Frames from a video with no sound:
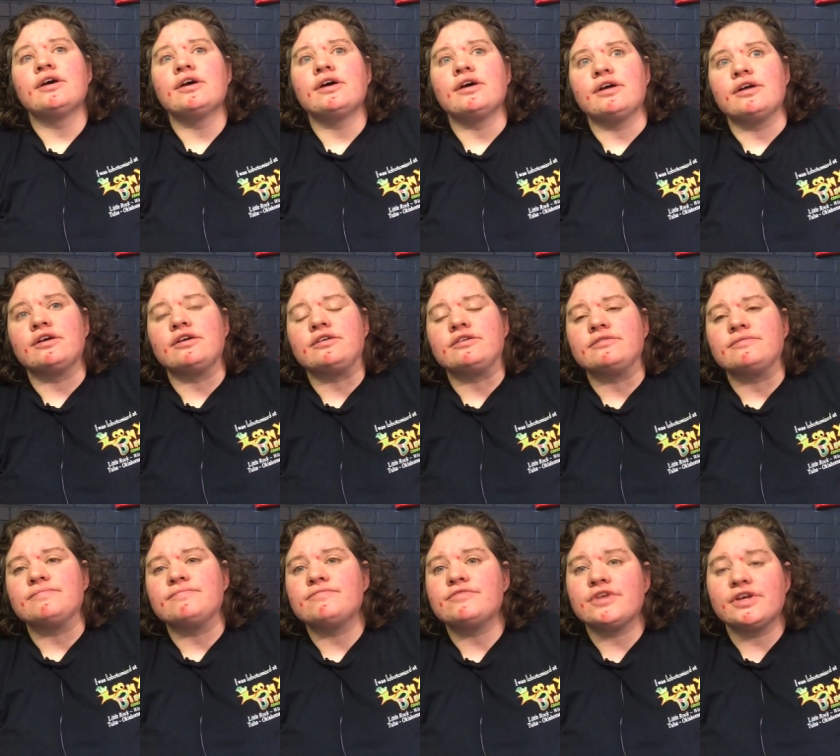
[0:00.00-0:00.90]

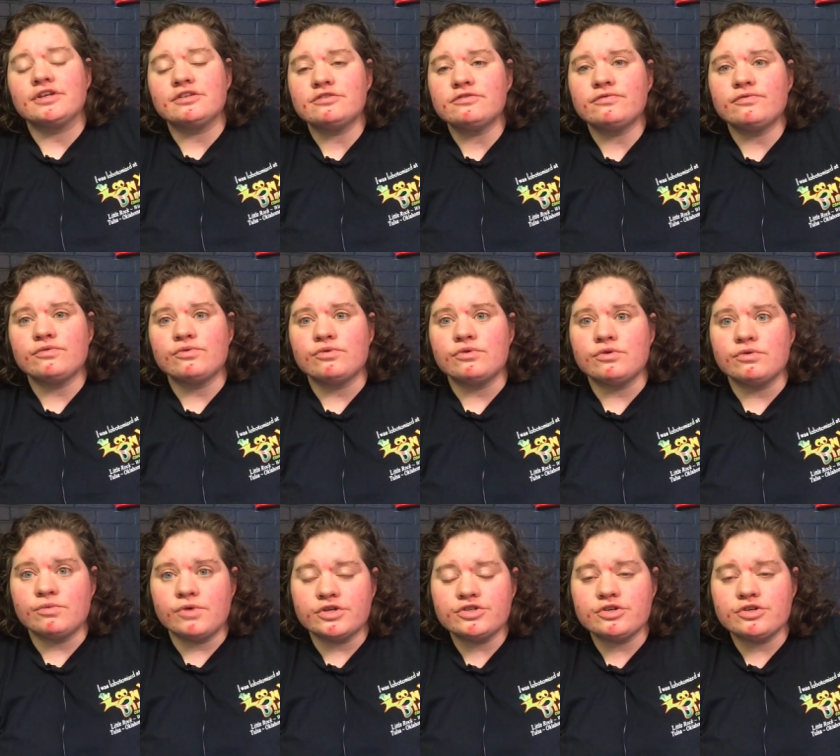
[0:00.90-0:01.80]
Um, thanks
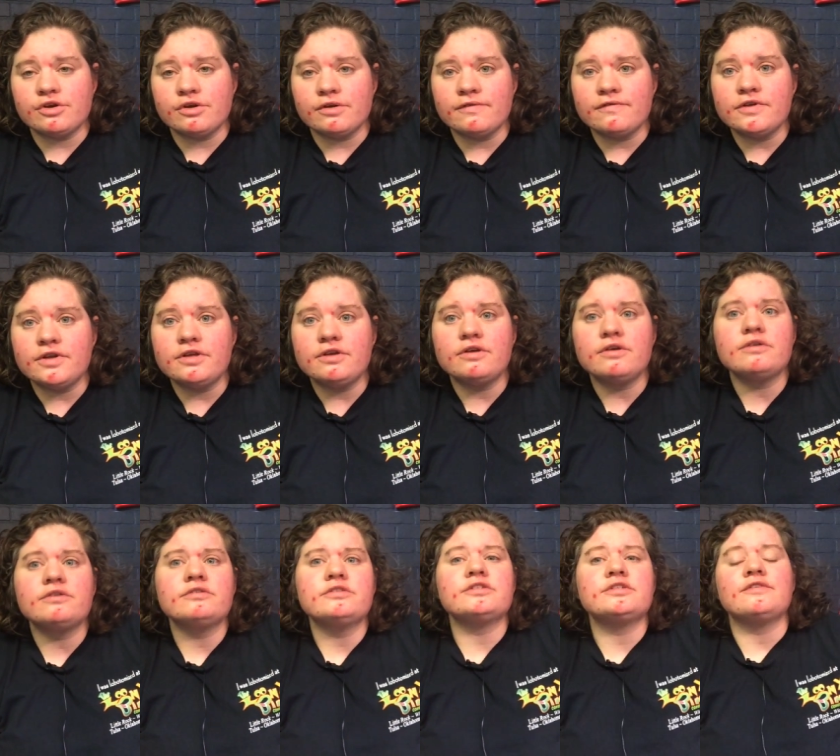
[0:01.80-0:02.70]
for watching our
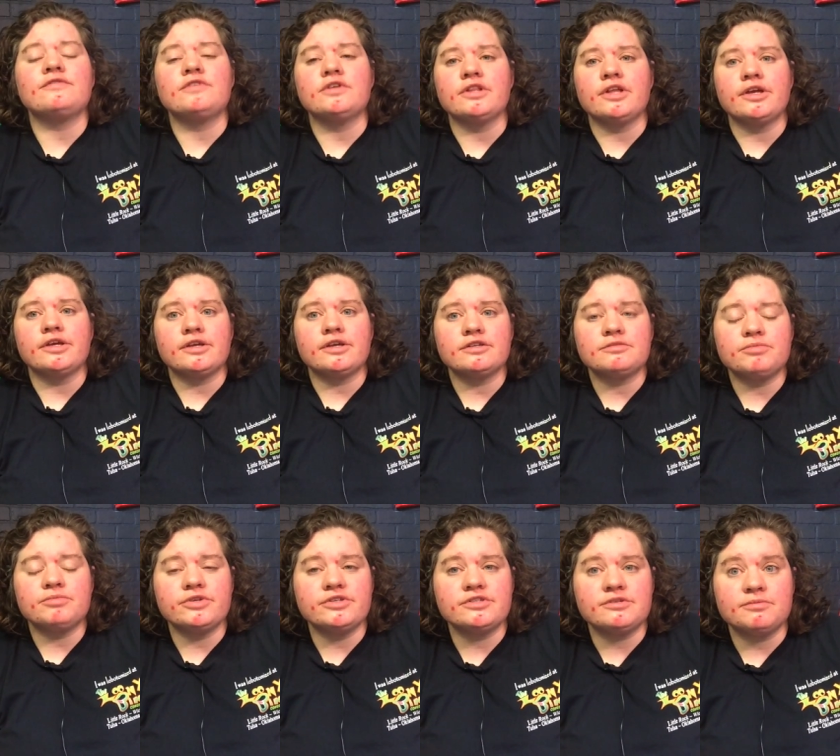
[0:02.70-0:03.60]
videos. If you like us,
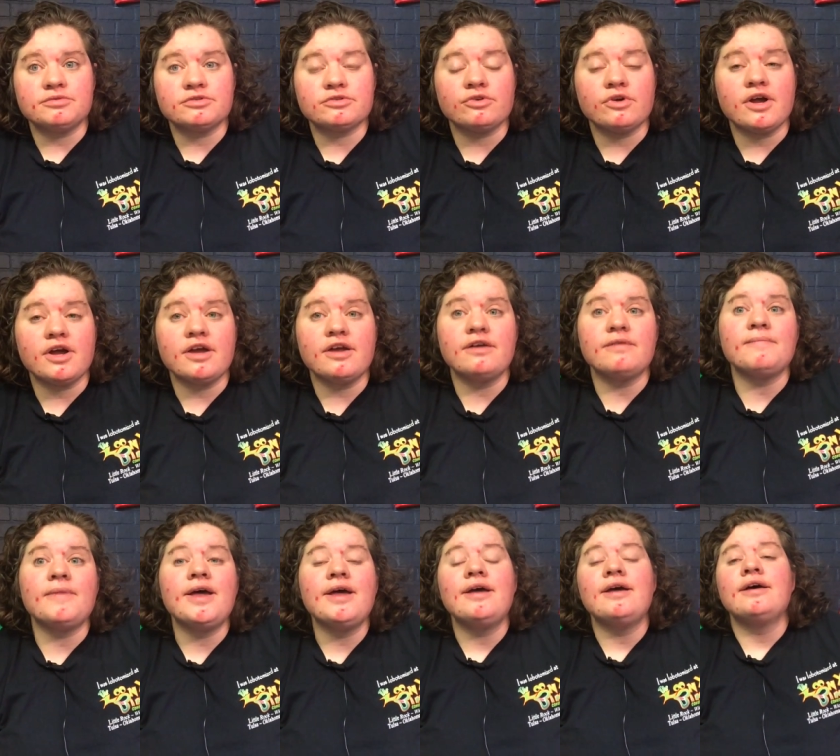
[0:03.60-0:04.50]
please
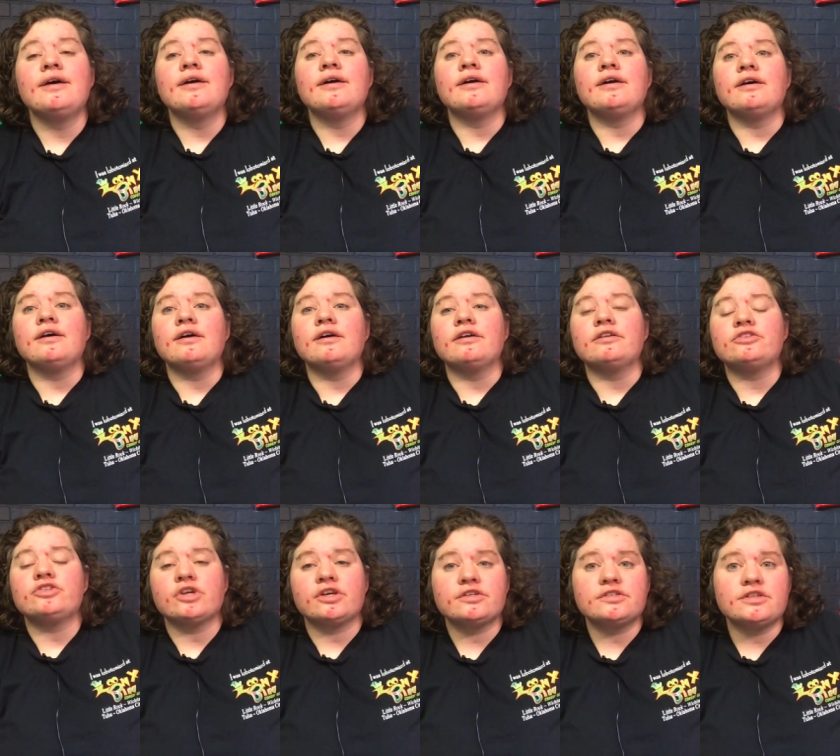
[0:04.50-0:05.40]
subscribe. Uh,
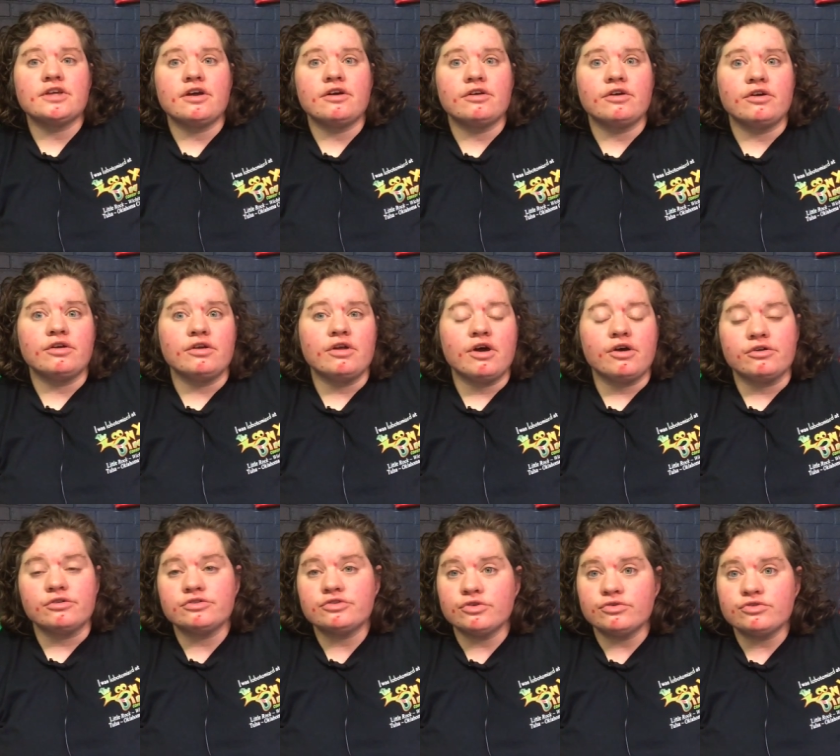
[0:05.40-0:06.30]
check us out on
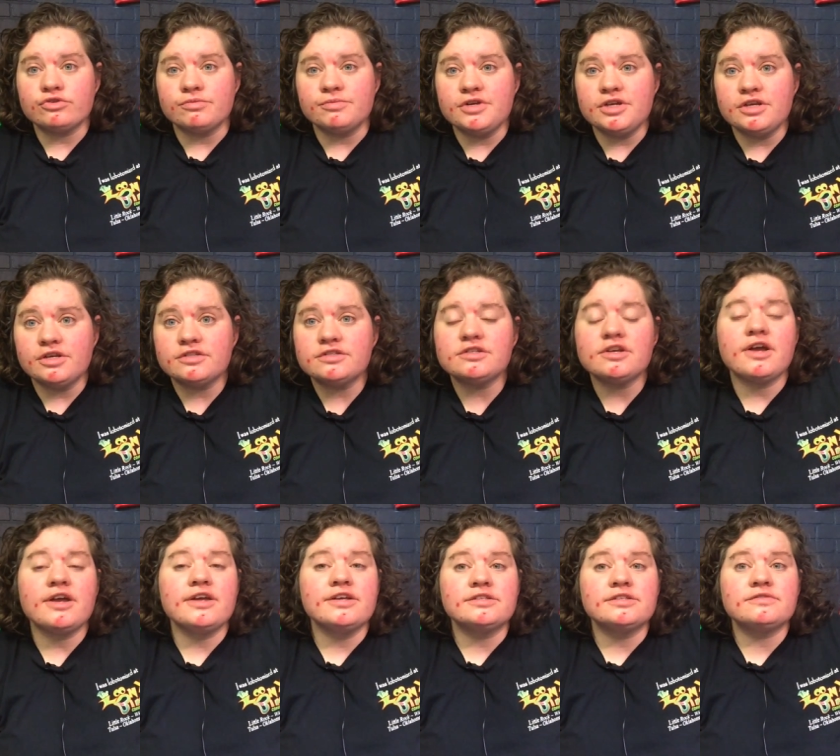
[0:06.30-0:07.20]
our social media
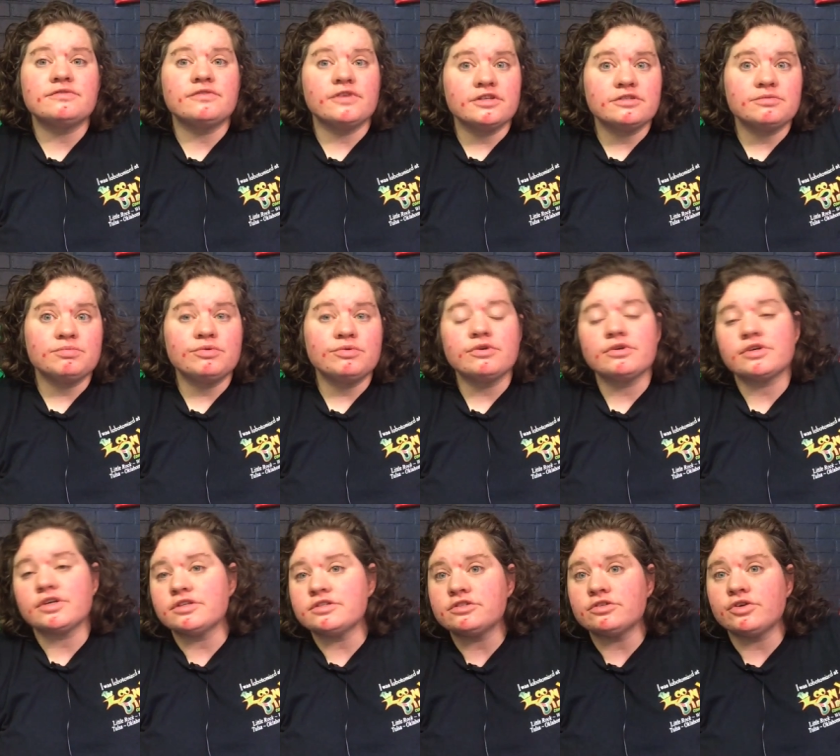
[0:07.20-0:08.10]
sites
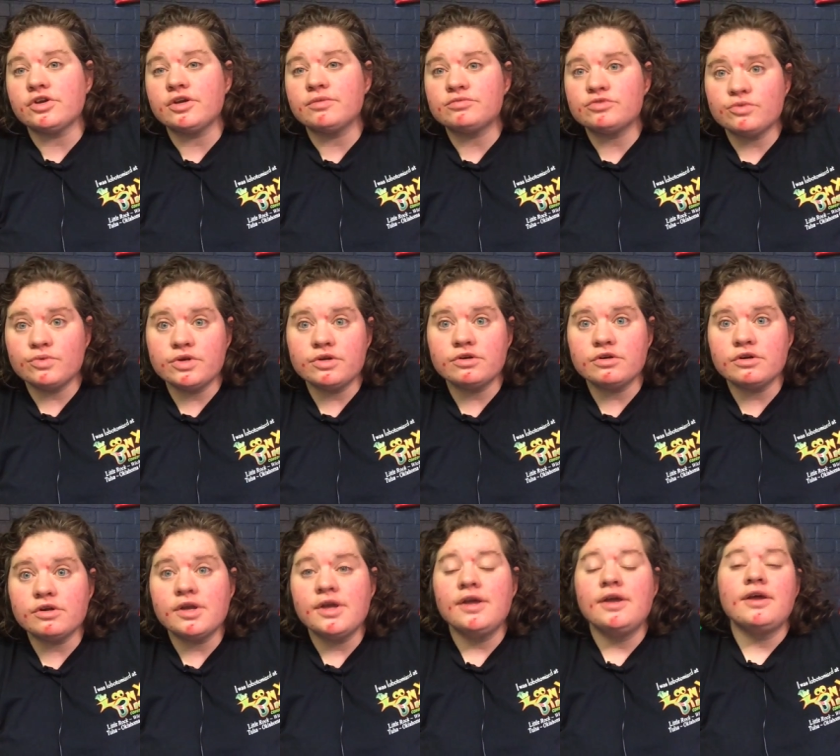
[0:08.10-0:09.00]
Facebook, Instagram,
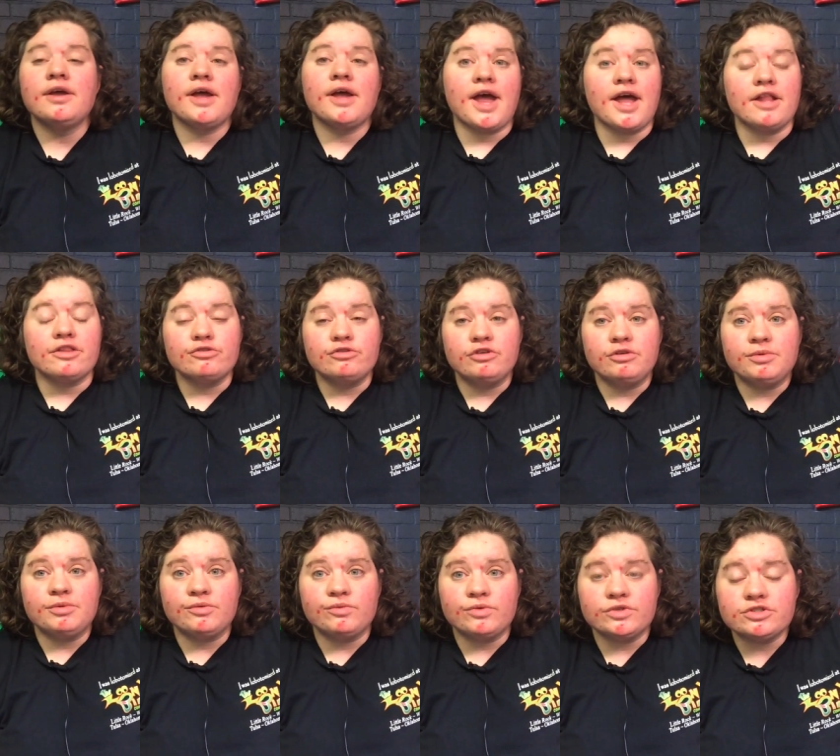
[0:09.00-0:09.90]
Twitter, at Loony
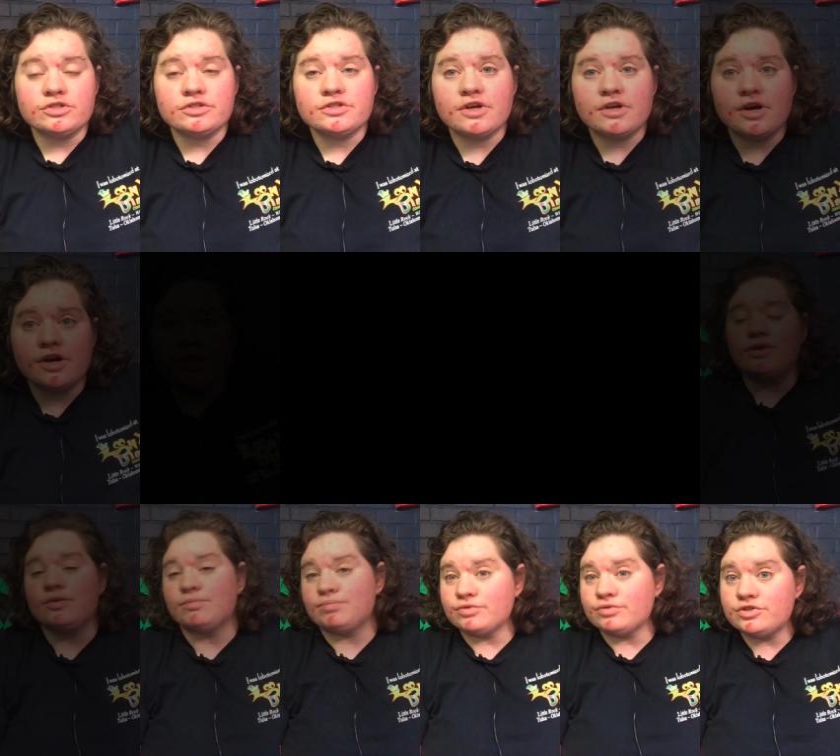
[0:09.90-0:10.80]
Bin Wichita.
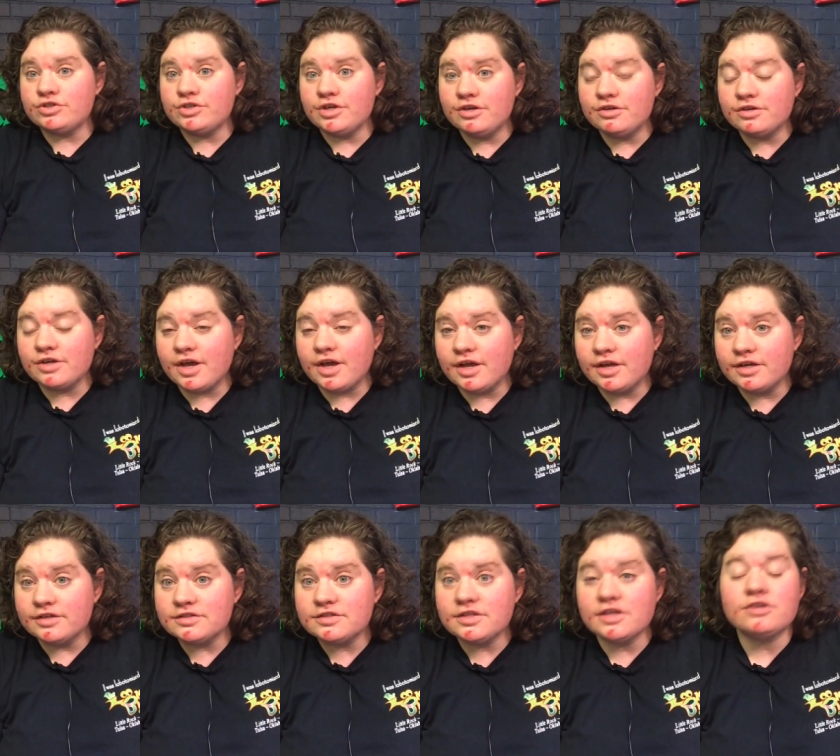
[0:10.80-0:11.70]
We appreciate you
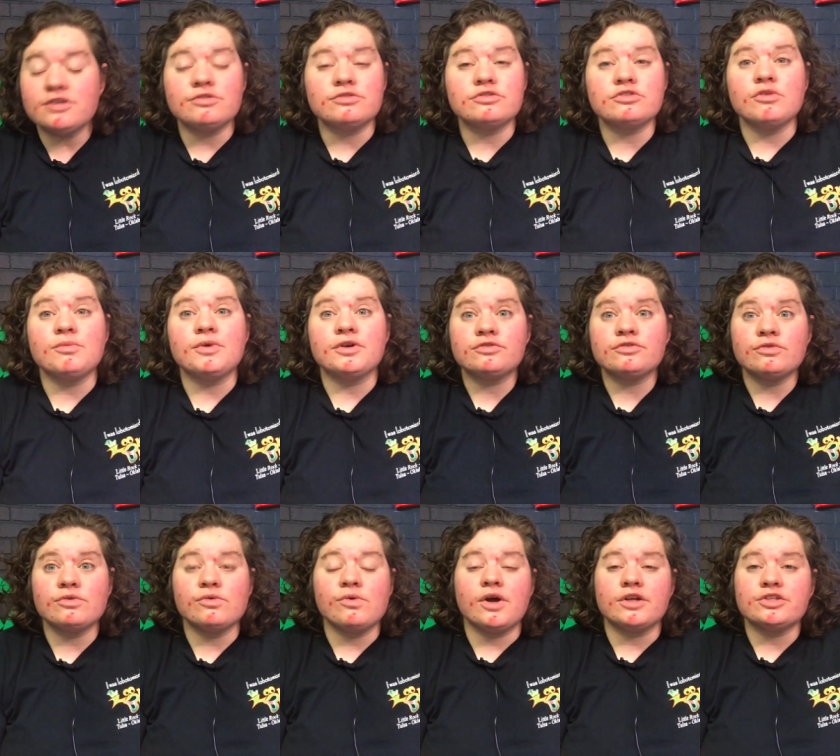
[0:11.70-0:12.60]
guys. Thank you so much
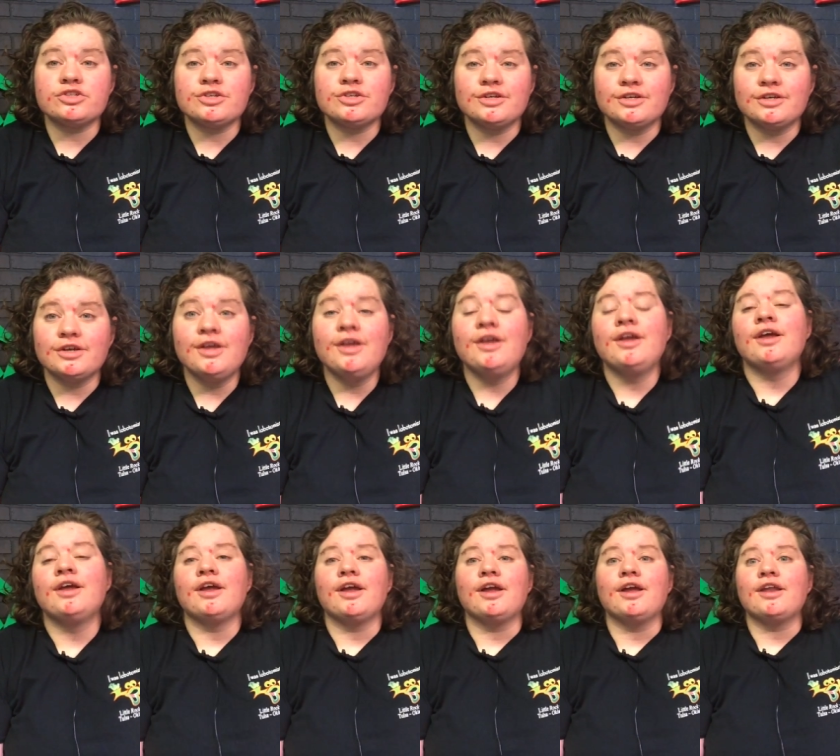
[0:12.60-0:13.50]
for watching,
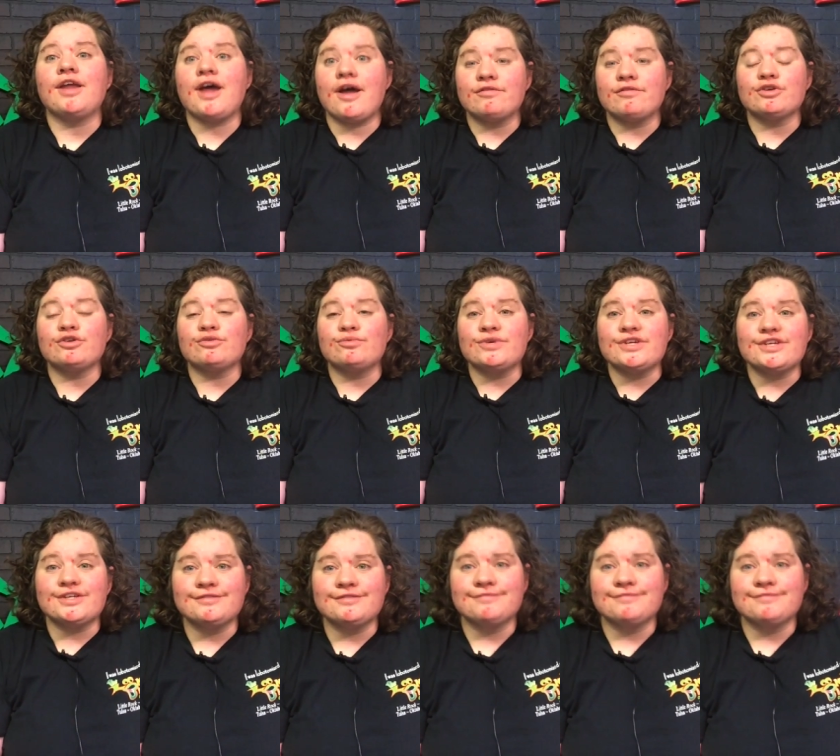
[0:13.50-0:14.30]
and have a good week.